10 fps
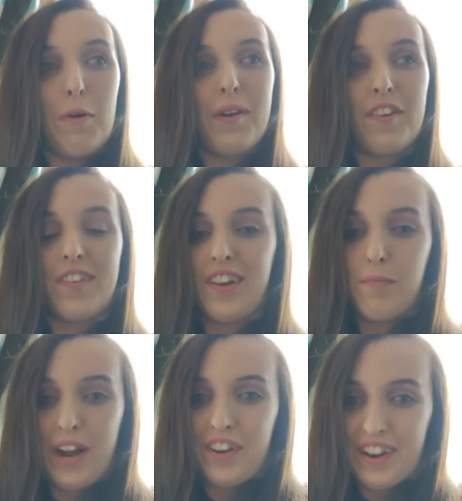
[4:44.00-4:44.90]
not because you're
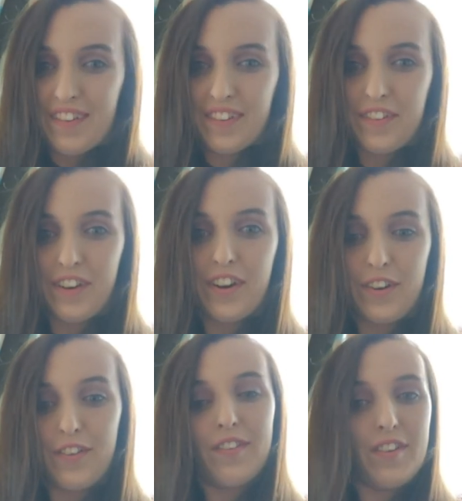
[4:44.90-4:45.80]
sitting behind a desk and
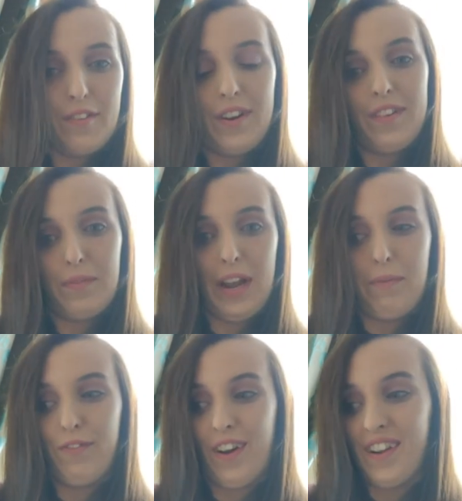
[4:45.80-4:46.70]
studying. You're just enjoying some
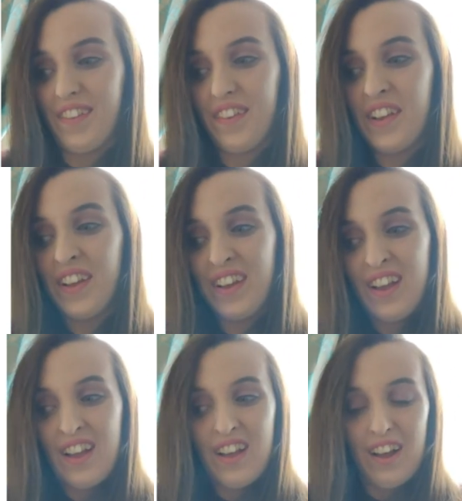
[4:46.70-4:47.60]
time with friends.
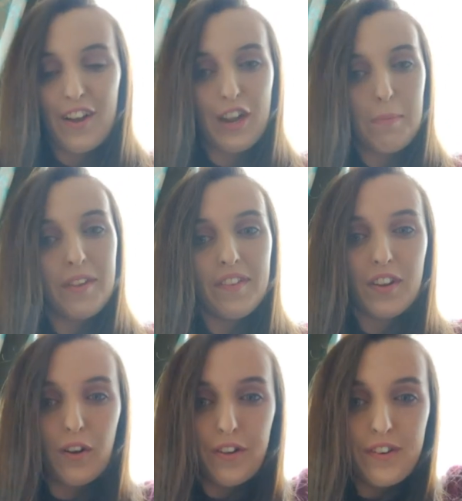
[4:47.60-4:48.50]
On top of
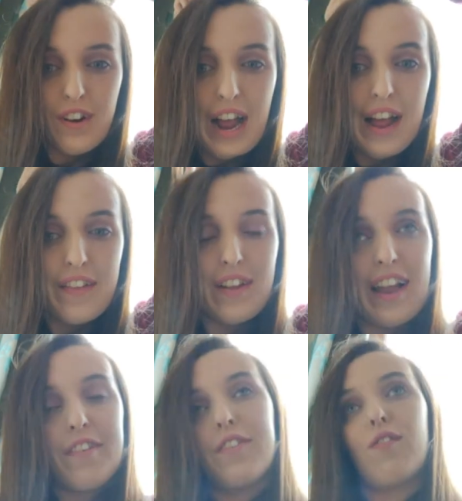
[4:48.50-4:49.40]
this, the culture, the
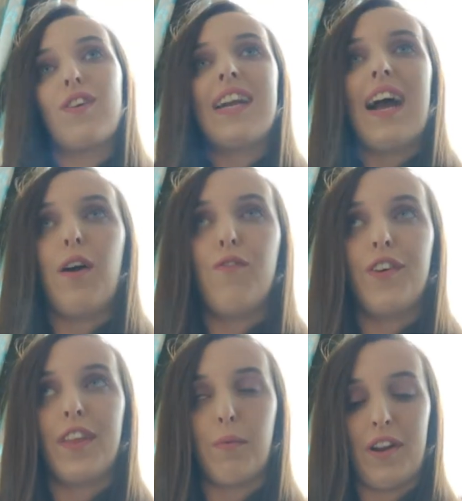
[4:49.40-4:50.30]
lectures are really
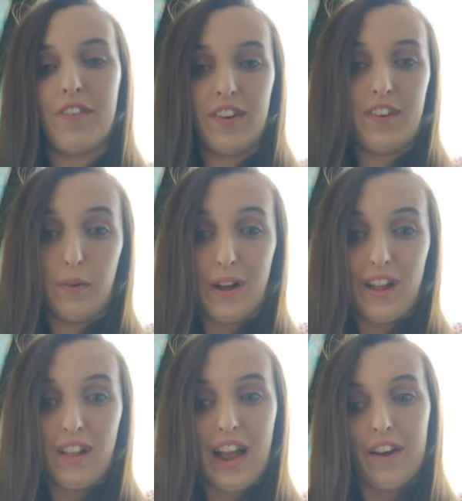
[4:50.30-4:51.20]
helpful. They want you to do
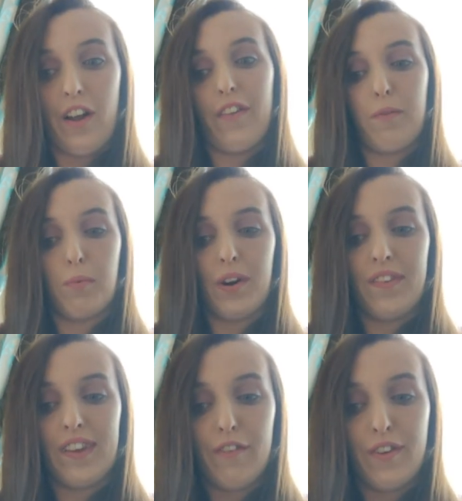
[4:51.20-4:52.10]
well, and all the
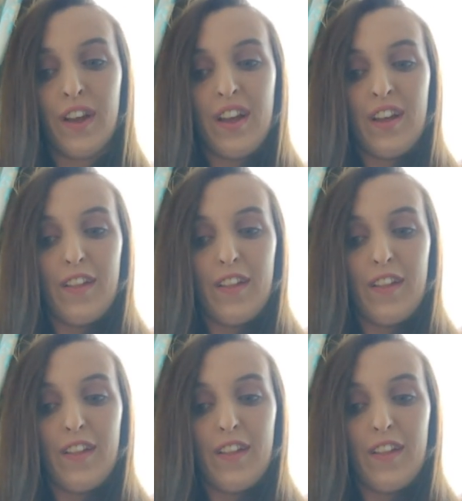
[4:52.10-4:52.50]
support stuff.